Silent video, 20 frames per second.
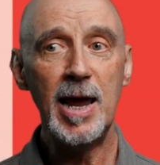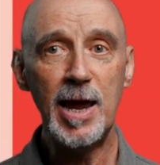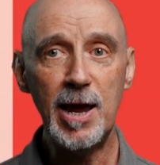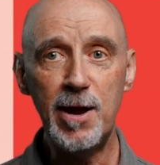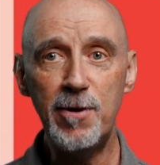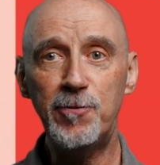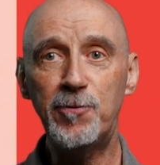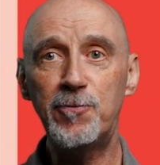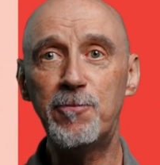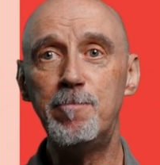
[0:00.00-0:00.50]

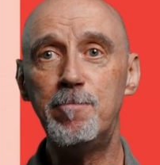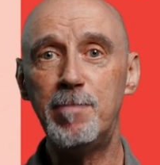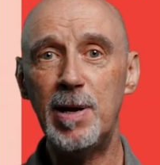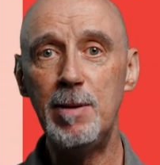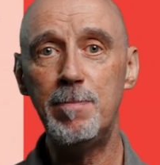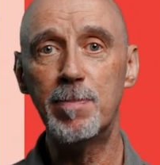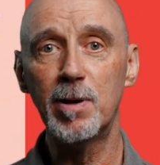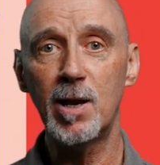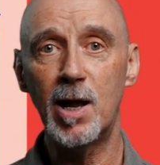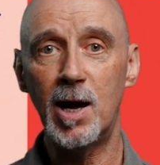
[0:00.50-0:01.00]
If
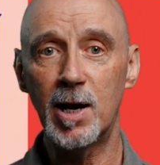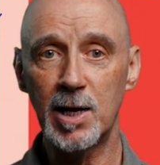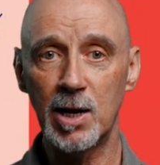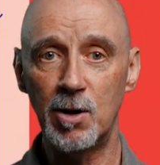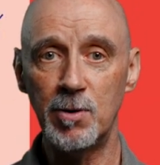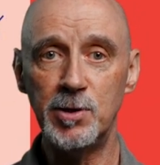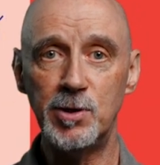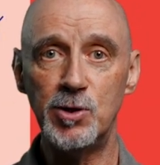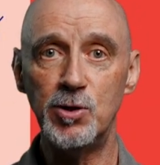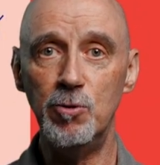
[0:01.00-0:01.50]
people are
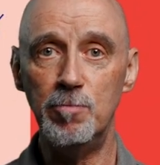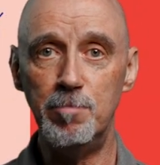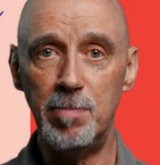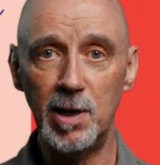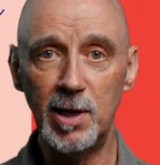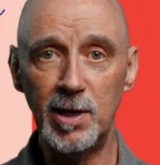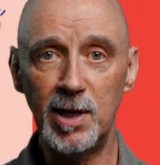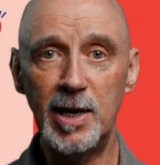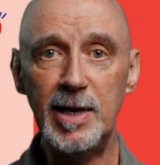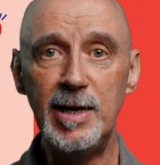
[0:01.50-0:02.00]
going to
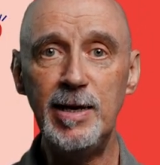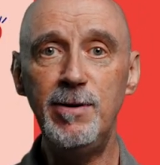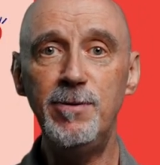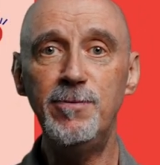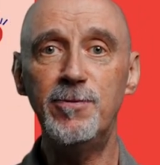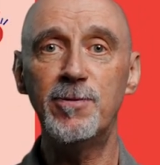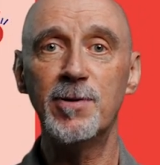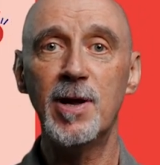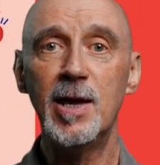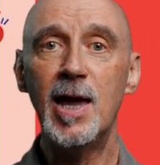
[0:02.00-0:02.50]

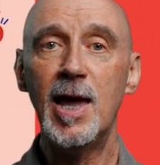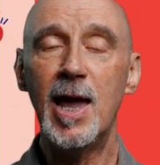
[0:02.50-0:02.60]
believe